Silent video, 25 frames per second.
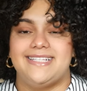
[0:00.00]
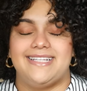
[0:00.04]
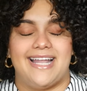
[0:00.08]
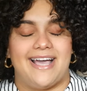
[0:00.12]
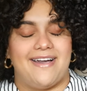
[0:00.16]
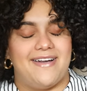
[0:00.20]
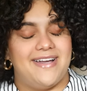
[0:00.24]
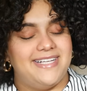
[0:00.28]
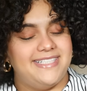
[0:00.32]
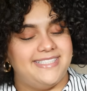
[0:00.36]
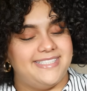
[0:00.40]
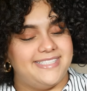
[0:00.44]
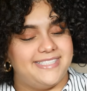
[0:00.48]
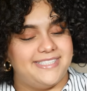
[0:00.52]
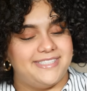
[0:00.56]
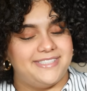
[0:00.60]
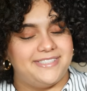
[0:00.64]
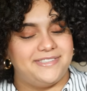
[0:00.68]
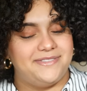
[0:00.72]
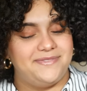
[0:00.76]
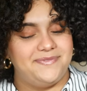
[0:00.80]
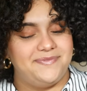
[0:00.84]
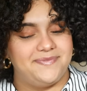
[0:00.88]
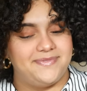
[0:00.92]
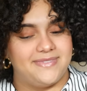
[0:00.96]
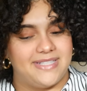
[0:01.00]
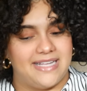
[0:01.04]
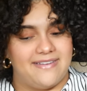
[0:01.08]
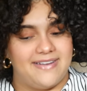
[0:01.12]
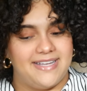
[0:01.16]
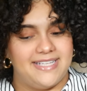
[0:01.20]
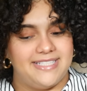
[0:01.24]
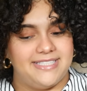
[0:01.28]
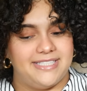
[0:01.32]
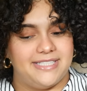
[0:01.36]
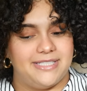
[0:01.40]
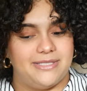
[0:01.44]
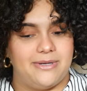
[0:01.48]
Now I do. Now
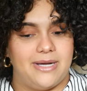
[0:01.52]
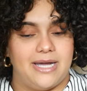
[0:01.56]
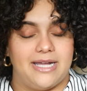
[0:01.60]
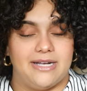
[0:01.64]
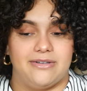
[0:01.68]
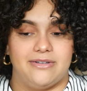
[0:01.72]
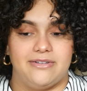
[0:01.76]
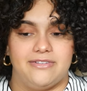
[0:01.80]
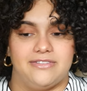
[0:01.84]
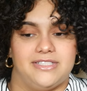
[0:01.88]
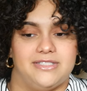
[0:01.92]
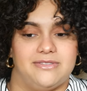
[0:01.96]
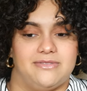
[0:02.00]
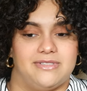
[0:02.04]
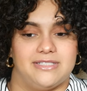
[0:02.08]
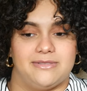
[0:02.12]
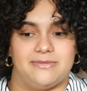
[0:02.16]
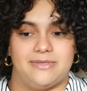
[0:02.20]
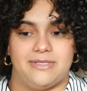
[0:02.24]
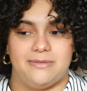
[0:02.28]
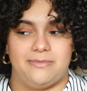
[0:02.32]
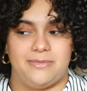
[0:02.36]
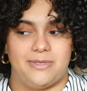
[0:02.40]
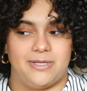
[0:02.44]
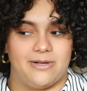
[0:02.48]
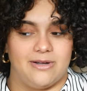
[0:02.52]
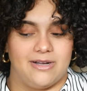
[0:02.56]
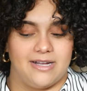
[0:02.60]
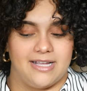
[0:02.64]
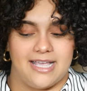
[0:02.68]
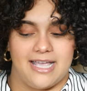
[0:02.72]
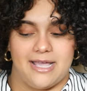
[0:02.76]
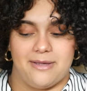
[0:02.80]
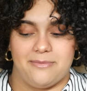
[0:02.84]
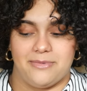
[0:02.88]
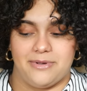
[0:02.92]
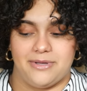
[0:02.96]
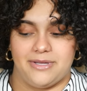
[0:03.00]
I do. I don't know if she wants me to put on her
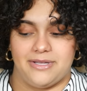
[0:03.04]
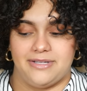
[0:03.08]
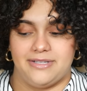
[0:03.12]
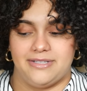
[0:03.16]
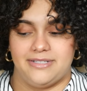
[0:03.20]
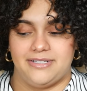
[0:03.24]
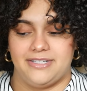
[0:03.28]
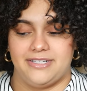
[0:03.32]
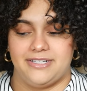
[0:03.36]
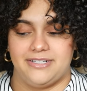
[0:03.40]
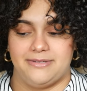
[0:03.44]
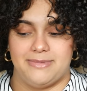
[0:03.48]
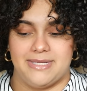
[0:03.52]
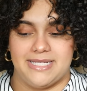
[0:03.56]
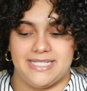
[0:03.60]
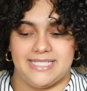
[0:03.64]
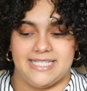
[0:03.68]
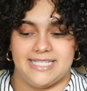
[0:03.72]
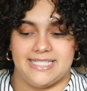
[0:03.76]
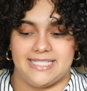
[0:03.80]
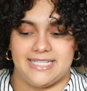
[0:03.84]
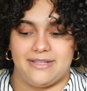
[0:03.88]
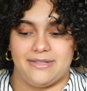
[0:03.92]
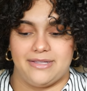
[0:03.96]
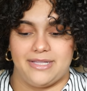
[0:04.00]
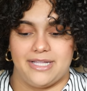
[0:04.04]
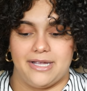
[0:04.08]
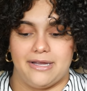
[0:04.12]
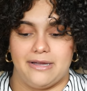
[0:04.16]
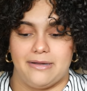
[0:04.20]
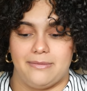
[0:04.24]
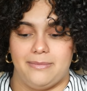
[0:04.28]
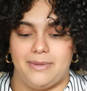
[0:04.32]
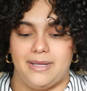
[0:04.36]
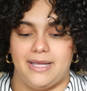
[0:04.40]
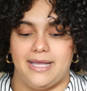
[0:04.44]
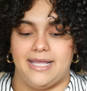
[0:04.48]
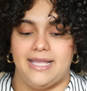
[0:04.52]
camera, her business out
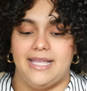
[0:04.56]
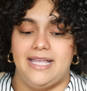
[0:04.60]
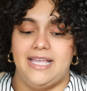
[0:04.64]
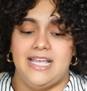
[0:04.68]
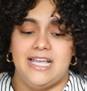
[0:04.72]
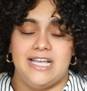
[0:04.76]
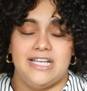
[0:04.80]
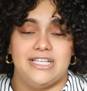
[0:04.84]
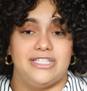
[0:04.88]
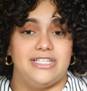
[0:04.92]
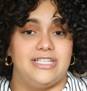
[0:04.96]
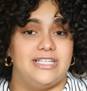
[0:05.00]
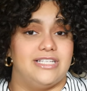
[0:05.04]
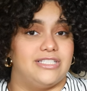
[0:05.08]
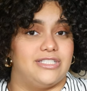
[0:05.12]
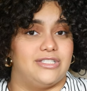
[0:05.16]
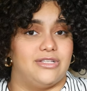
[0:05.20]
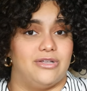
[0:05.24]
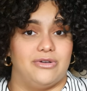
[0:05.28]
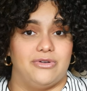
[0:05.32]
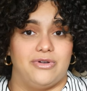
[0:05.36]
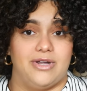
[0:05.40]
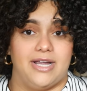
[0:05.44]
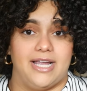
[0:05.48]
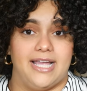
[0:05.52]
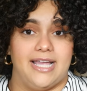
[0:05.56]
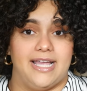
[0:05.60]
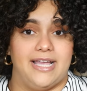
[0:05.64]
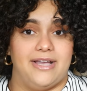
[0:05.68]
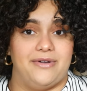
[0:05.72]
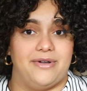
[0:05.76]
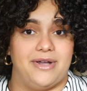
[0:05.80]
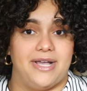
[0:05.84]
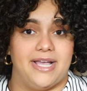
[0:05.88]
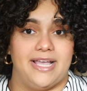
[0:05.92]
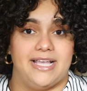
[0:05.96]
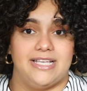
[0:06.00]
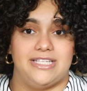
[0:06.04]
there, but she is so great.
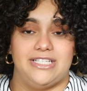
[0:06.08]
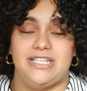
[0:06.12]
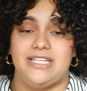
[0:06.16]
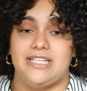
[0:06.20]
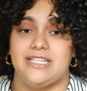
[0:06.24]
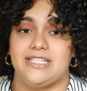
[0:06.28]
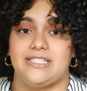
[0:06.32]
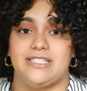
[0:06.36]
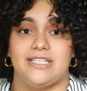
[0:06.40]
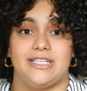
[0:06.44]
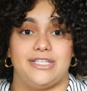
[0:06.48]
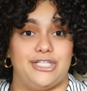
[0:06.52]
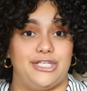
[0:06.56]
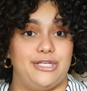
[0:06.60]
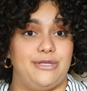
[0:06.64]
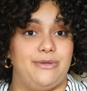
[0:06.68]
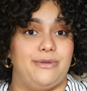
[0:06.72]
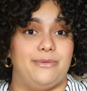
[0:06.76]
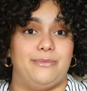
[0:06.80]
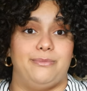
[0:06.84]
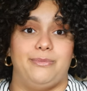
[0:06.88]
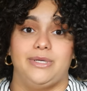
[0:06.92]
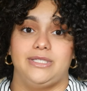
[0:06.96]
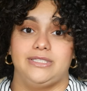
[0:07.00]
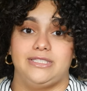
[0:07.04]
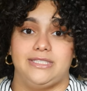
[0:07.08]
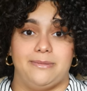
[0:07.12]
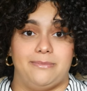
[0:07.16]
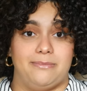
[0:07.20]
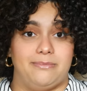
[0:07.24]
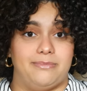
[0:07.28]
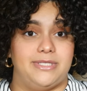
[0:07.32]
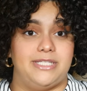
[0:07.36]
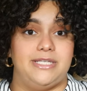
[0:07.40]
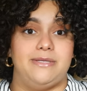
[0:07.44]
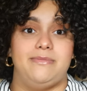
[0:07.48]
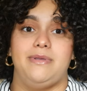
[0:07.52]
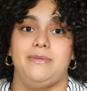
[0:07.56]
Okay. She is, she booked
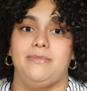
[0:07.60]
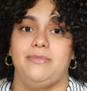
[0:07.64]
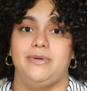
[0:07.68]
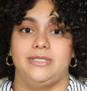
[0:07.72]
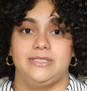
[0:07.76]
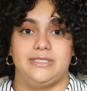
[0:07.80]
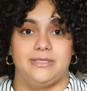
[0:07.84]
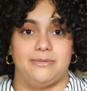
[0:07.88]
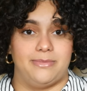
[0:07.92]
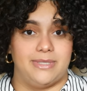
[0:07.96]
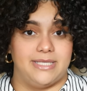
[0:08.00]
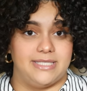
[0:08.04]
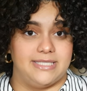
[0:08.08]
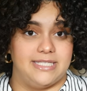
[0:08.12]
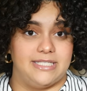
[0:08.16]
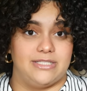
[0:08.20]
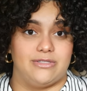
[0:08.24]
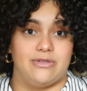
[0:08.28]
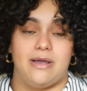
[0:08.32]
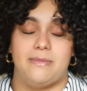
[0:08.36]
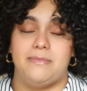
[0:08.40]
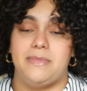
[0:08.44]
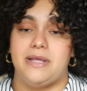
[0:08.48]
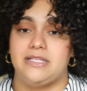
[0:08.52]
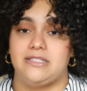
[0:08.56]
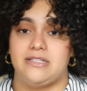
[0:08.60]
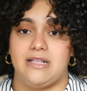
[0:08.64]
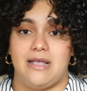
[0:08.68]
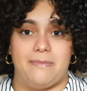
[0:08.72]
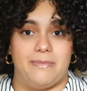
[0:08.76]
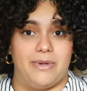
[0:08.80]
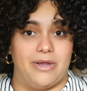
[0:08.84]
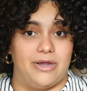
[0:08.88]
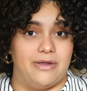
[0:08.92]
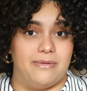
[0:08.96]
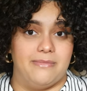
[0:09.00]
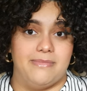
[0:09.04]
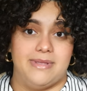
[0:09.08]
in, she be booked and busy. So I'm not
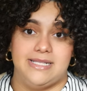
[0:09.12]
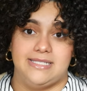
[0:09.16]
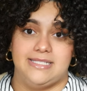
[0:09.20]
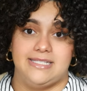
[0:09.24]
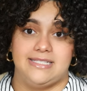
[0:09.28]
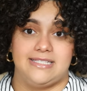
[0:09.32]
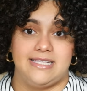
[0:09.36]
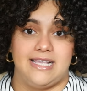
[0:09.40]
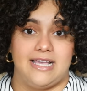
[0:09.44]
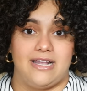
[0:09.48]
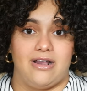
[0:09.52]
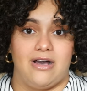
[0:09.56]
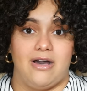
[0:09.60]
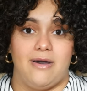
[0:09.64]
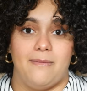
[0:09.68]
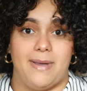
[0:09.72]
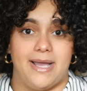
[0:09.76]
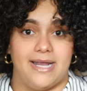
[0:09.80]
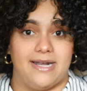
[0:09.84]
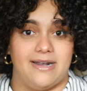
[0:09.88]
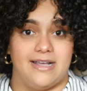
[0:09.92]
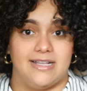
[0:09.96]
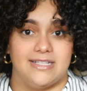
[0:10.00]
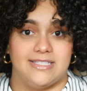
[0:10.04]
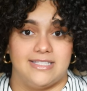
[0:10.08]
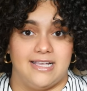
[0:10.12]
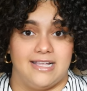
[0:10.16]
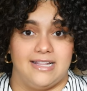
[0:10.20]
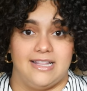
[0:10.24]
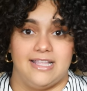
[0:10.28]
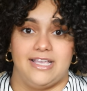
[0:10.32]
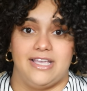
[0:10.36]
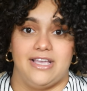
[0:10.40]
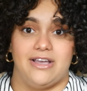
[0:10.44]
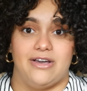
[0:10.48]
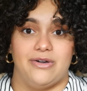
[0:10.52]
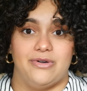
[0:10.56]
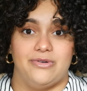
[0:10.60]
stopping her business at all by not
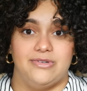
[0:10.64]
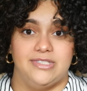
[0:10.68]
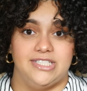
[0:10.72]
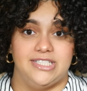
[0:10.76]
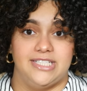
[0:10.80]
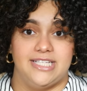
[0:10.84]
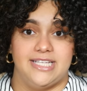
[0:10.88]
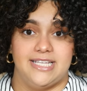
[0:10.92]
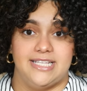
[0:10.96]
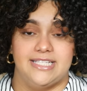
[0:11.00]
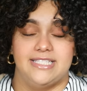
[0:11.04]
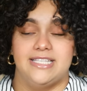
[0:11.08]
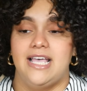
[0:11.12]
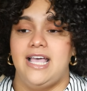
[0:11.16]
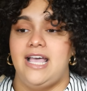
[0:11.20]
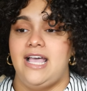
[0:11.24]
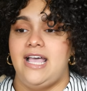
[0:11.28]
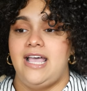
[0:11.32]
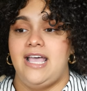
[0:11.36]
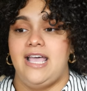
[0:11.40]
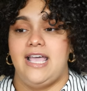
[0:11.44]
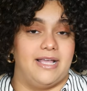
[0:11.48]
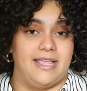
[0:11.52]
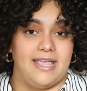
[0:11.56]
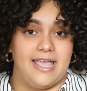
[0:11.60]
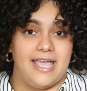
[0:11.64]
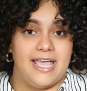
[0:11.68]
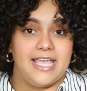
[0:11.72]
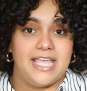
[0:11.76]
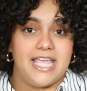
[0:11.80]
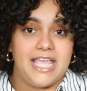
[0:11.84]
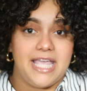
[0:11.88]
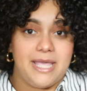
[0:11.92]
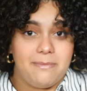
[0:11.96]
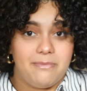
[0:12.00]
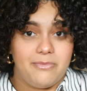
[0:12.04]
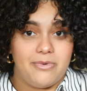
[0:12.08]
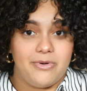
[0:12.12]
telling y'all who she is. And I'm like
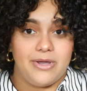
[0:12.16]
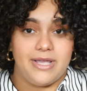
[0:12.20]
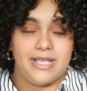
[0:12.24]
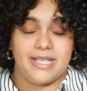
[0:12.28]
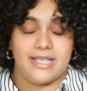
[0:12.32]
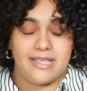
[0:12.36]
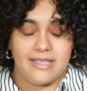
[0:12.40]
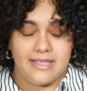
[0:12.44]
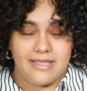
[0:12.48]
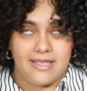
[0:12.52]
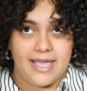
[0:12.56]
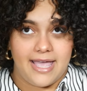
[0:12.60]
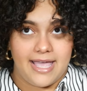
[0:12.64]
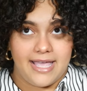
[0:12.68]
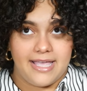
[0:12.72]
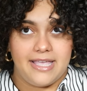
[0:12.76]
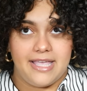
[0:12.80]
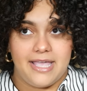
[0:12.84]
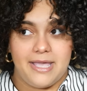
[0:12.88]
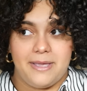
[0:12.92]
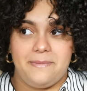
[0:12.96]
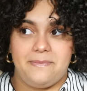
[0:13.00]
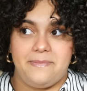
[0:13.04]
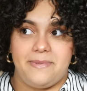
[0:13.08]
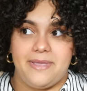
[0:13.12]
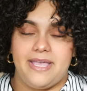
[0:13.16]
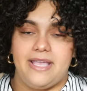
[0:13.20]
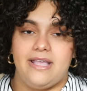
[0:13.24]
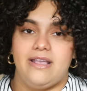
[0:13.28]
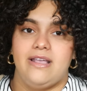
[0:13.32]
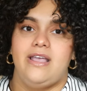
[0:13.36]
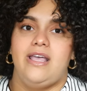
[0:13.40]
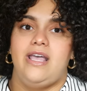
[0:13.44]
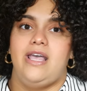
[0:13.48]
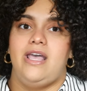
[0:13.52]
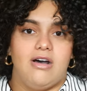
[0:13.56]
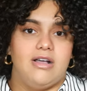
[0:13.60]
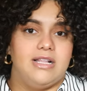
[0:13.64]
gatekeeping.